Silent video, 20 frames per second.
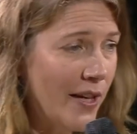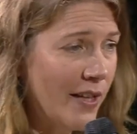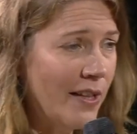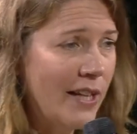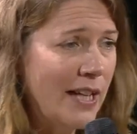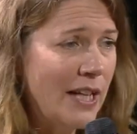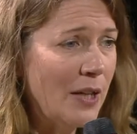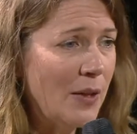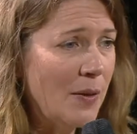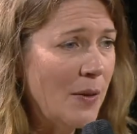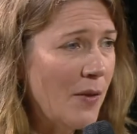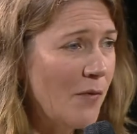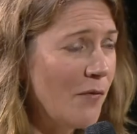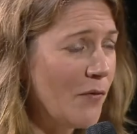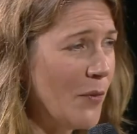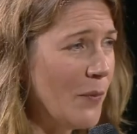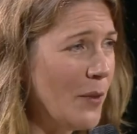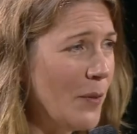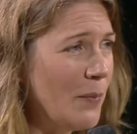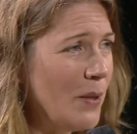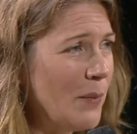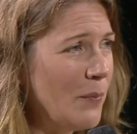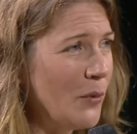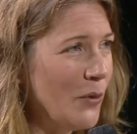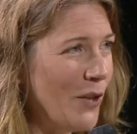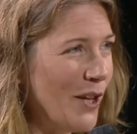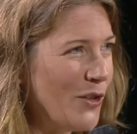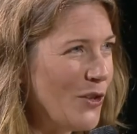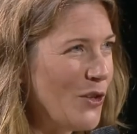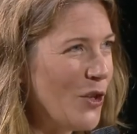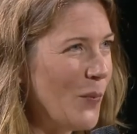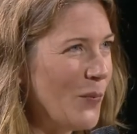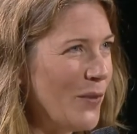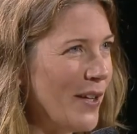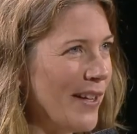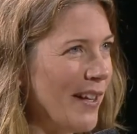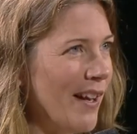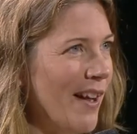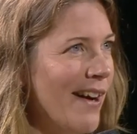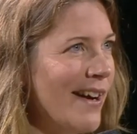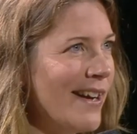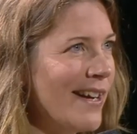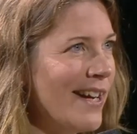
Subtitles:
I think from the people that shopped that line,